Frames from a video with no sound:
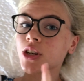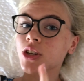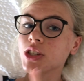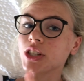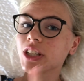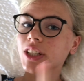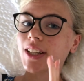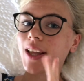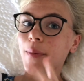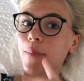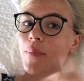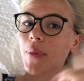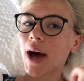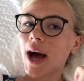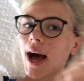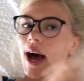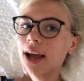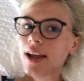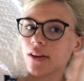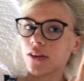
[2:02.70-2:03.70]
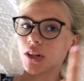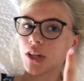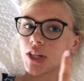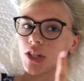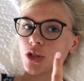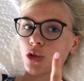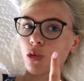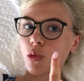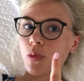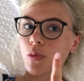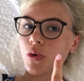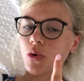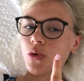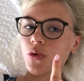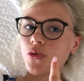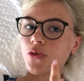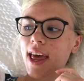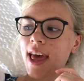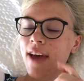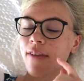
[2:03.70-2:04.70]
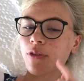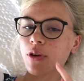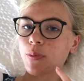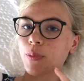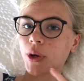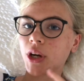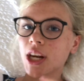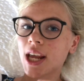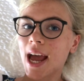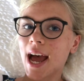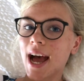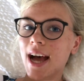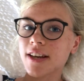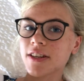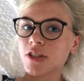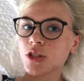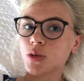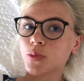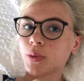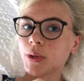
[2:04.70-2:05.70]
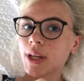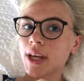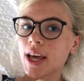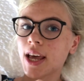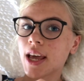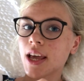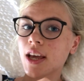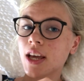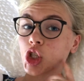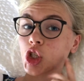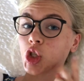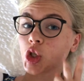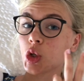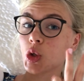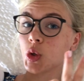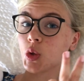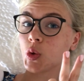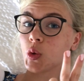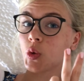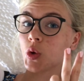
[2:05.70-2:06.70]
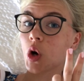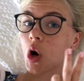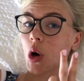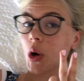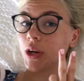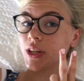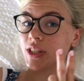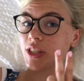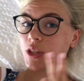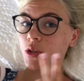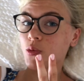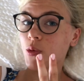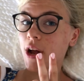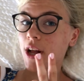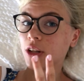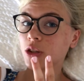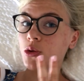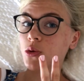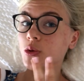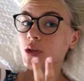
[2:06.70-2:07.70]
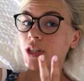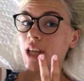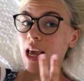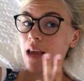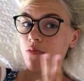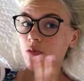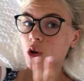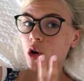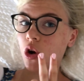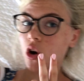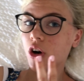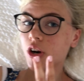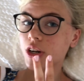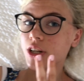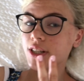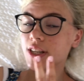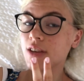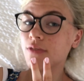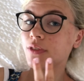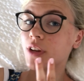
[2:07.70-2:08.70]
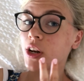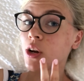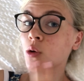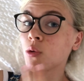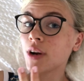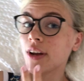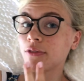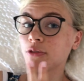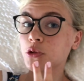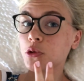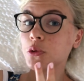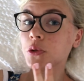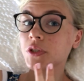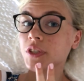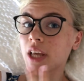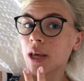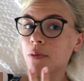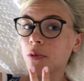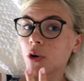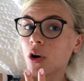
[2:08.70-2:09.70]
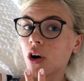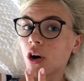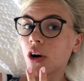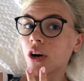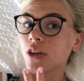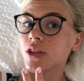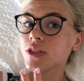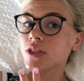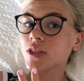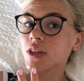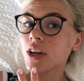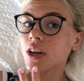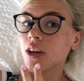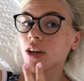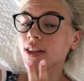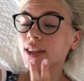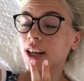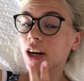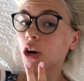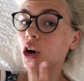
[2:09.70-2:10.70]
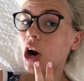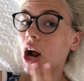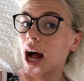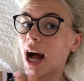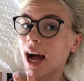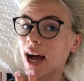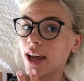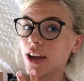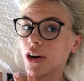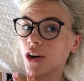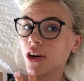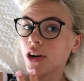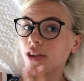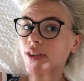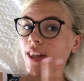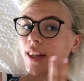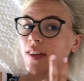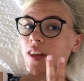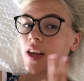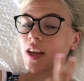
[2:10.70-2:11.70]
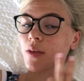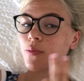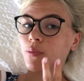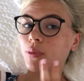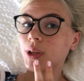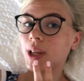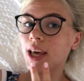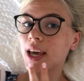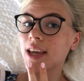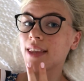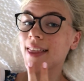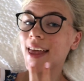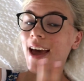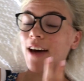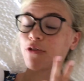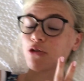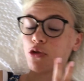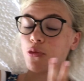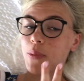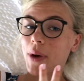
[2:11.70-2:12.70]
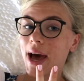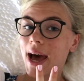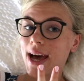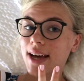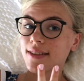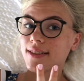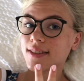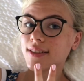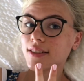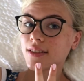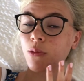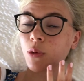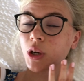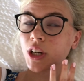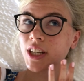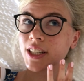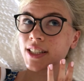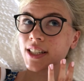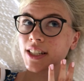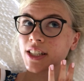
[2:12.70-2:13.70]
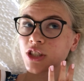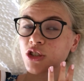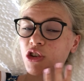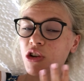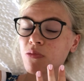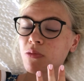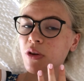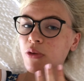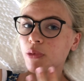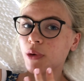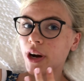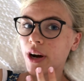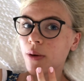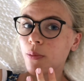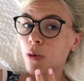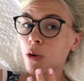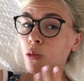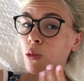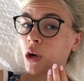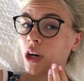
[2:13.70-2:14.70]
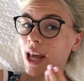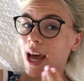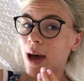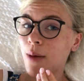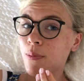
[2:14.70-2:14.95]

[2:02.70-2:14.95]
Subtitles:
until that pile is removed, everybody has to play 2 cards as well, 2 same cards. If they don't have 2 same cards that are higher that they can play, they have to pass. What is extremely rare, but what